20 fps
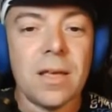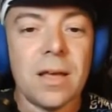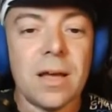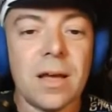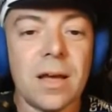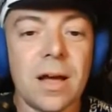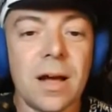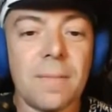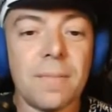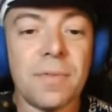
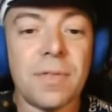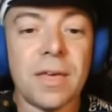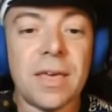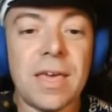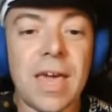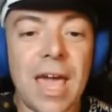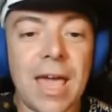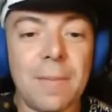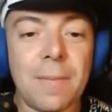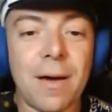The
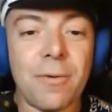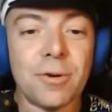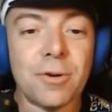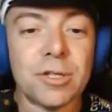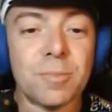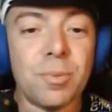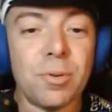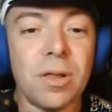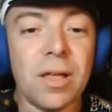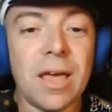game I was
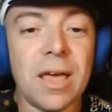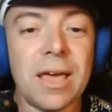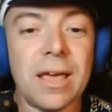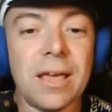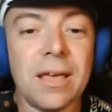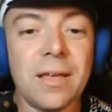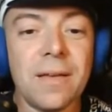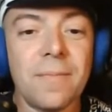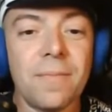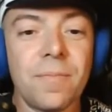
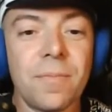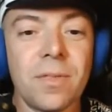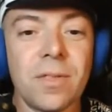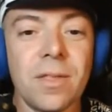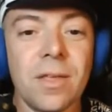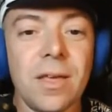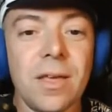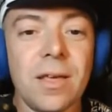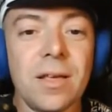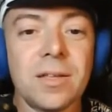playing
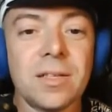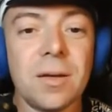is